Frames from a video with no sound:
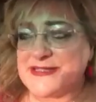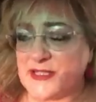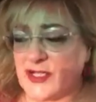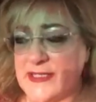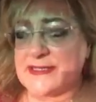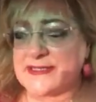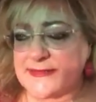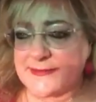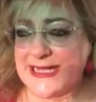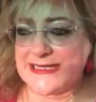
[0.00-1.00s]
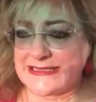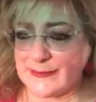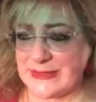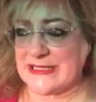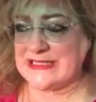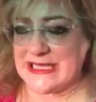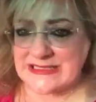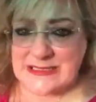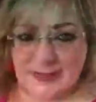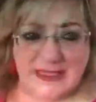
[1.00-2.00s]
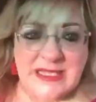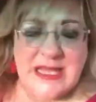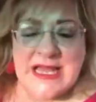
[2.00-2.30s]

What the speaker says: serious. Got to be.